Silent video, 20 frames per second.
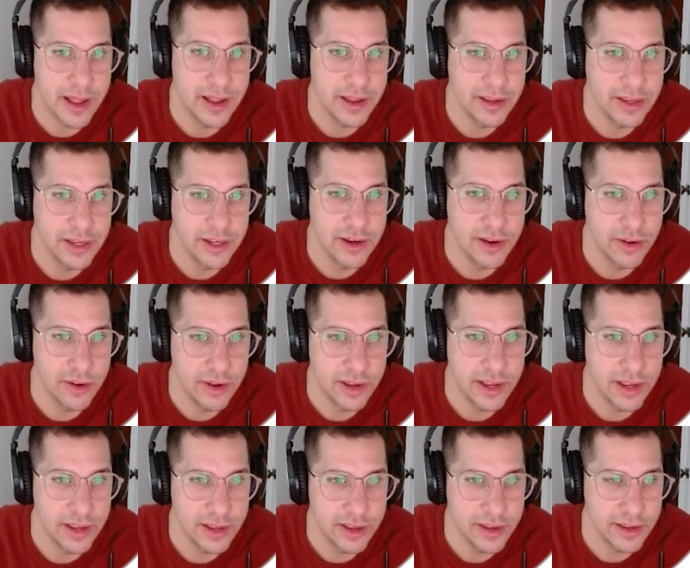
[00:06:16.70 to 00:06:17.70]
you know
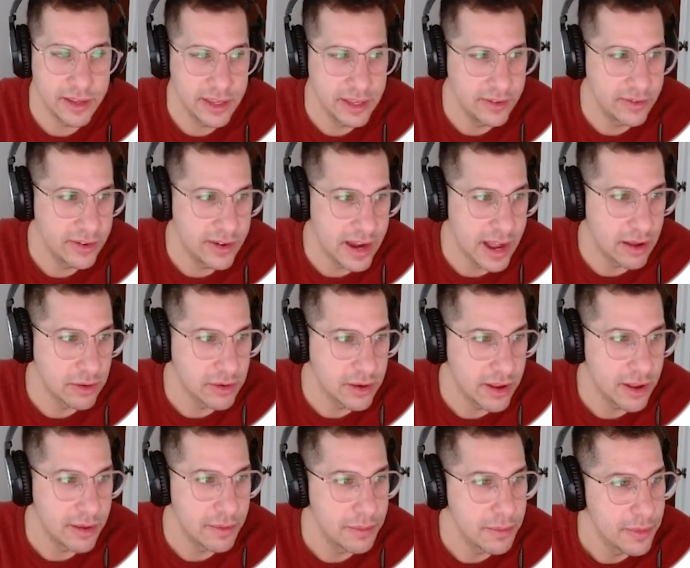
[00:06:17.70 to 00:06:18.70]
uh, even
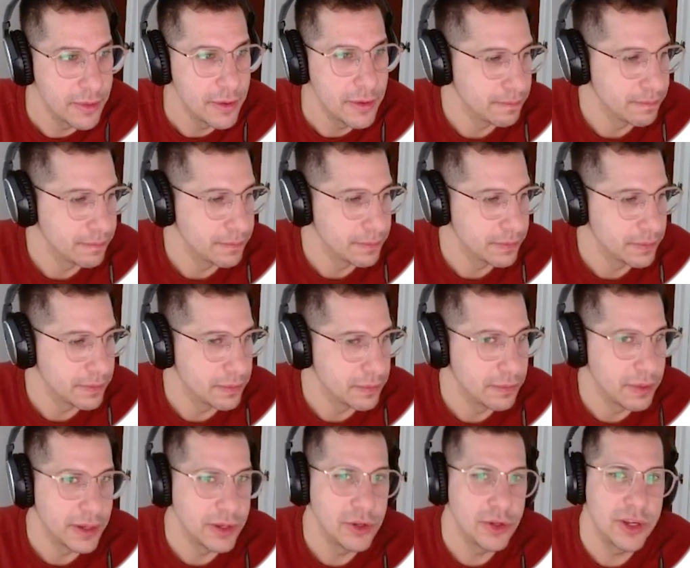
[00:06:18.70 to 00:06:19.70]
outcome
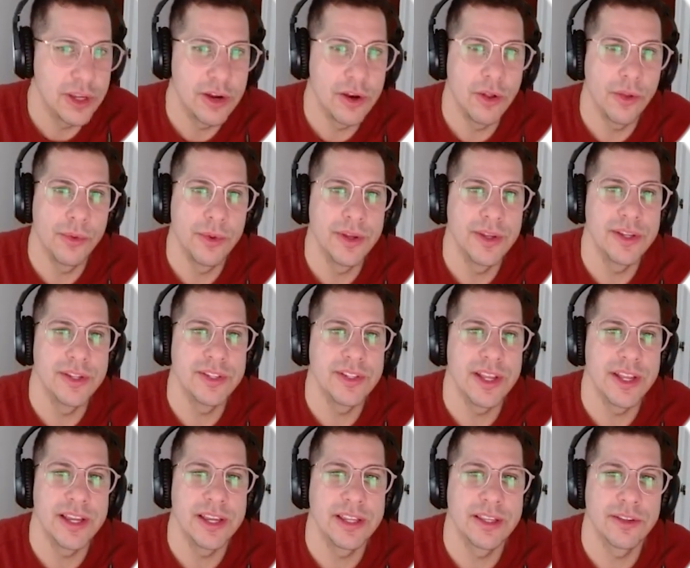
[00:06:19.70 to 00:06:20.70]
but you can always
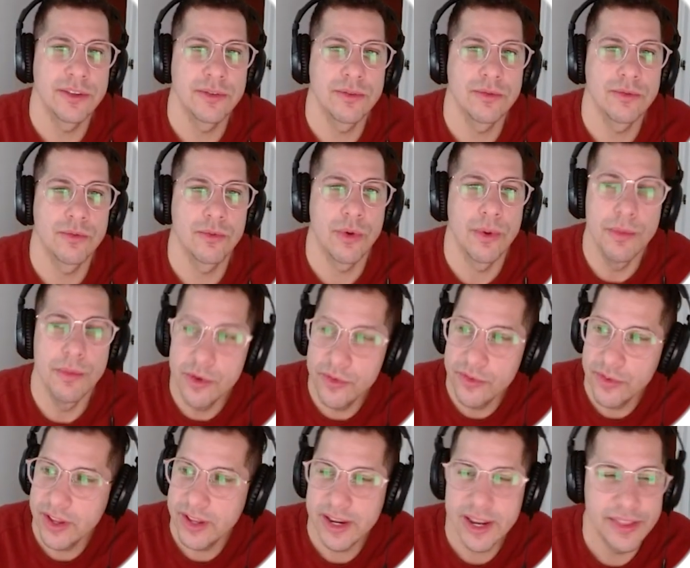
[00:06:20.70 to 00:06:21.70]
like remove
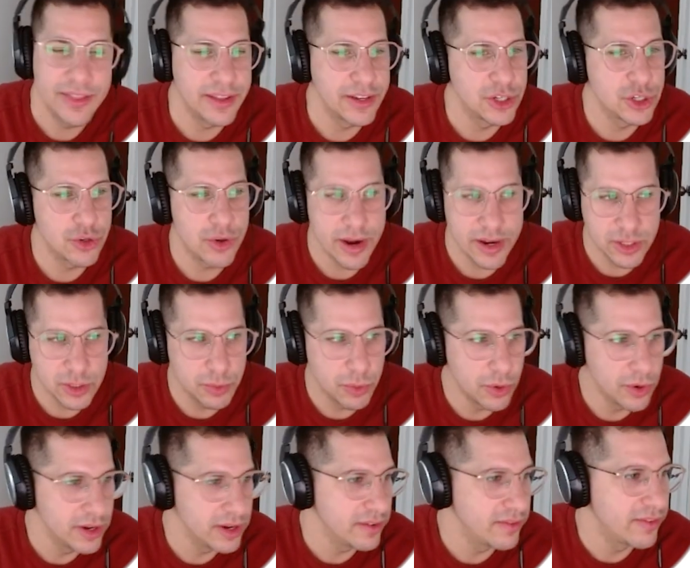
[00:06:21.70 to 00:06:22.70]
it and then
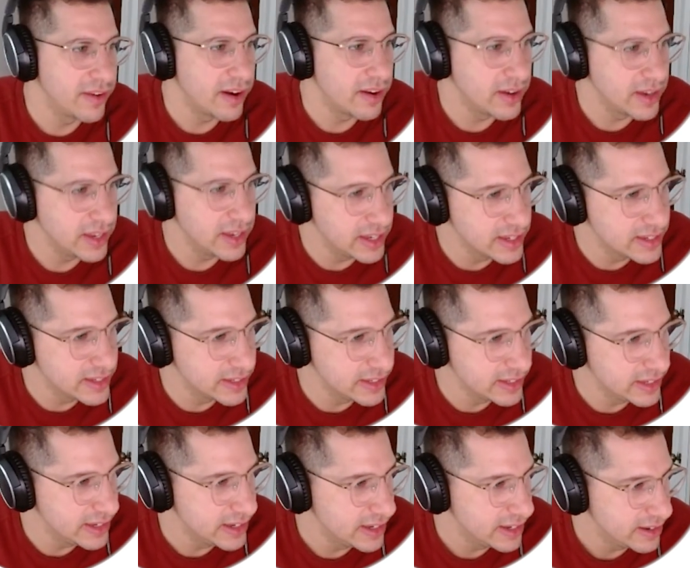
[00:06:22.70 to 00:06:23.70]
transport it very
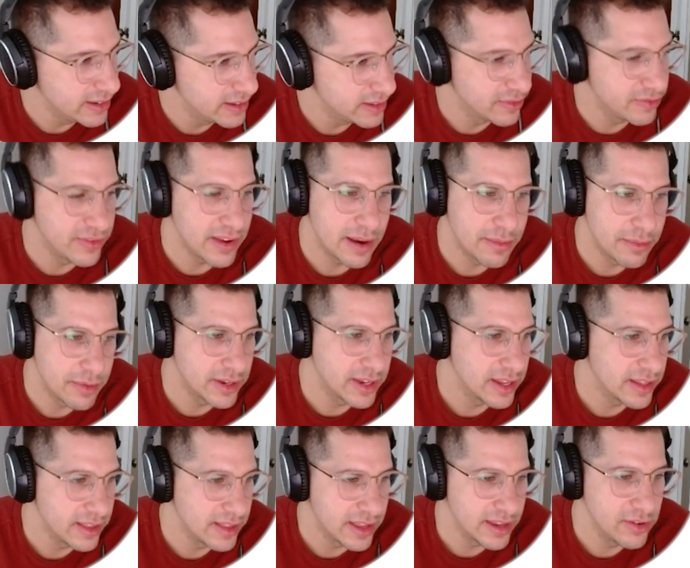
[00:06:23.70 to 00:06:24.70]
easily the fabric
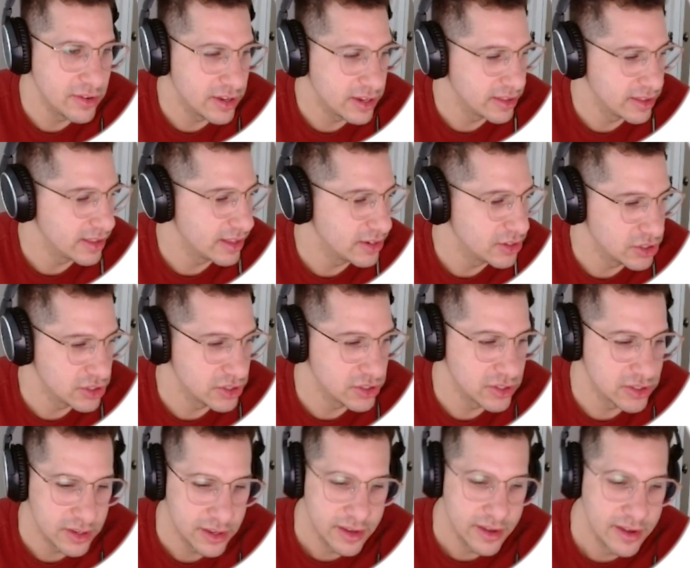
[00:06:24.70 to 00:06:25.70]
and then you can then just
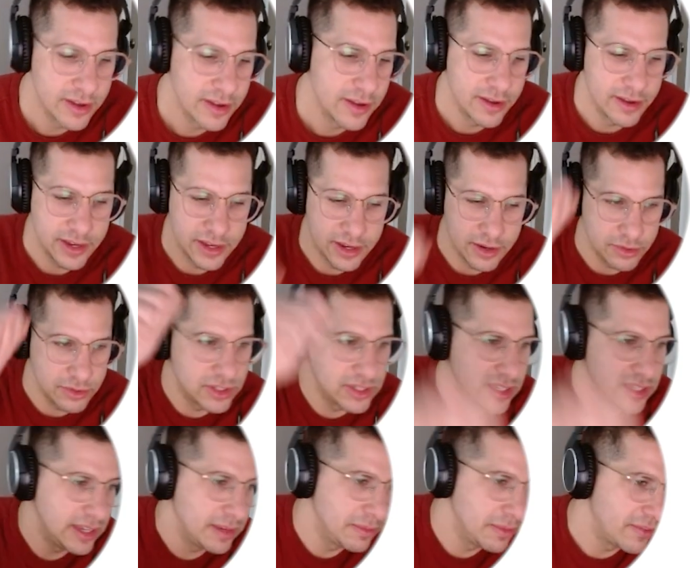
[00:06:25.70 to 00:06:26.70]
you know
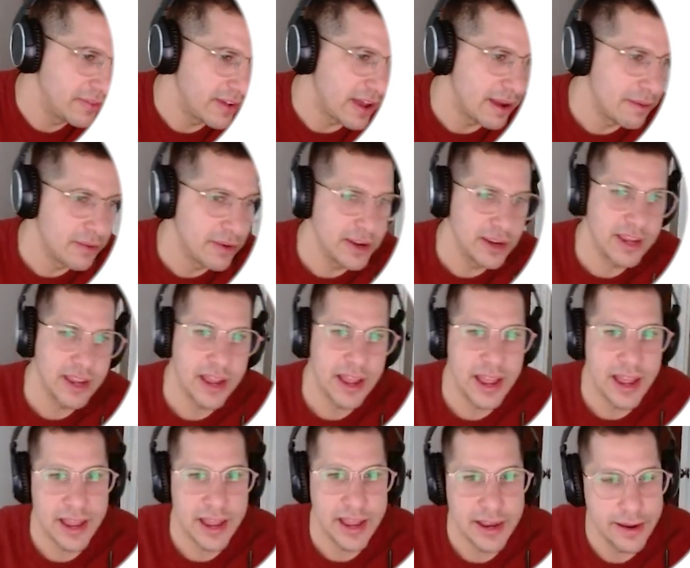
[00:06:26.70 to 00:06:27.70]
steam the fabric
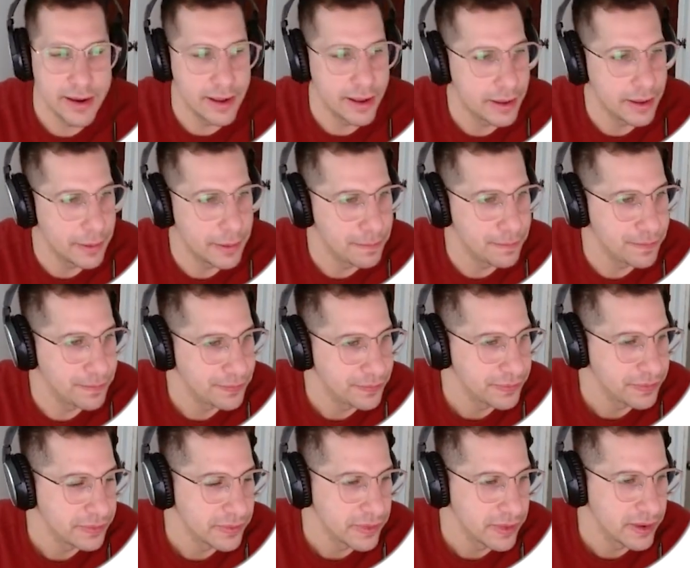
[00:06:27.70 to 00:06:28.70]
and um,
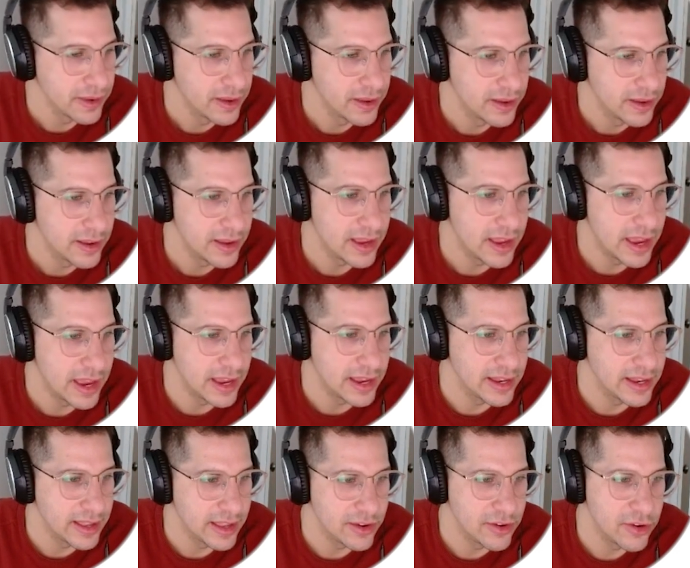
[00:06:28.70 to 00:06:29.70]
and
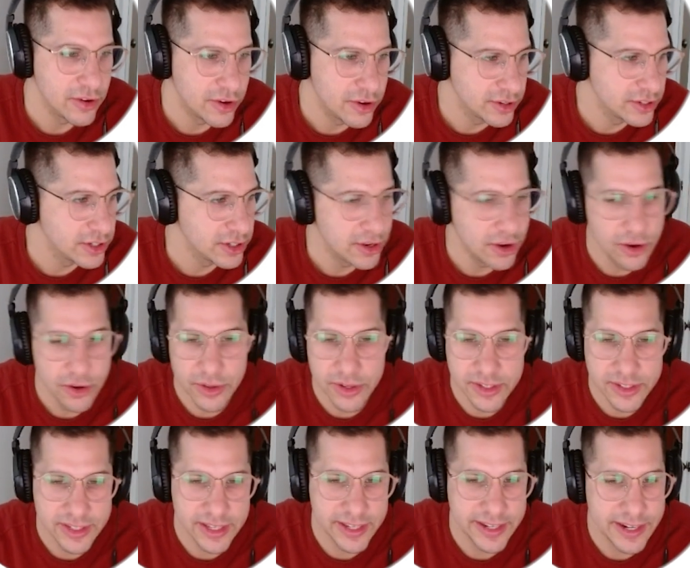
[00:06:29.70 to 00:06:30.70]
then you're good to go then
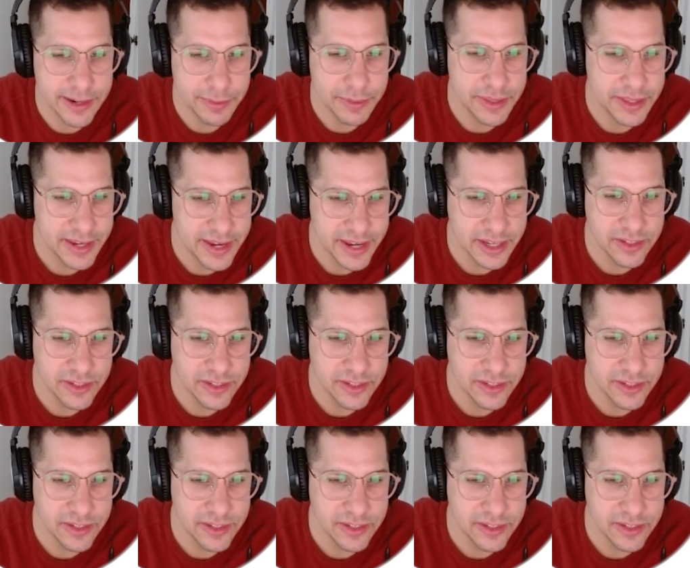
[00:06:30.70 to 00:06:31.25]
set it up at the next